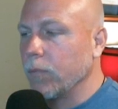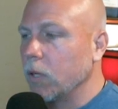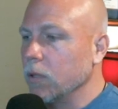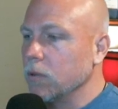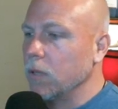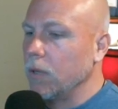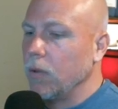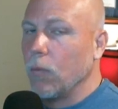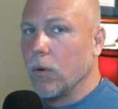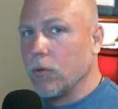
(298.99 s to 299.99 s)
because
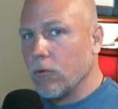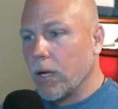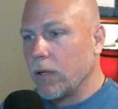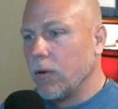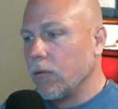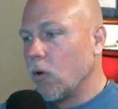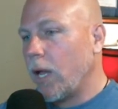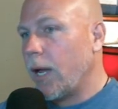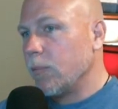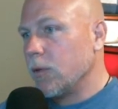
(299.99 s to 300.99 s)
they weren't directly
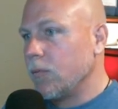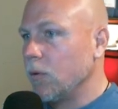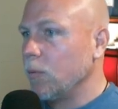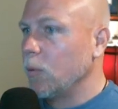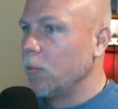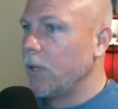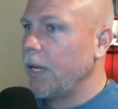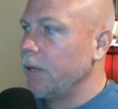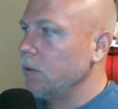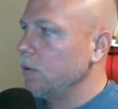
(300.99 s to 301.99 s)
overlapped, if you remember that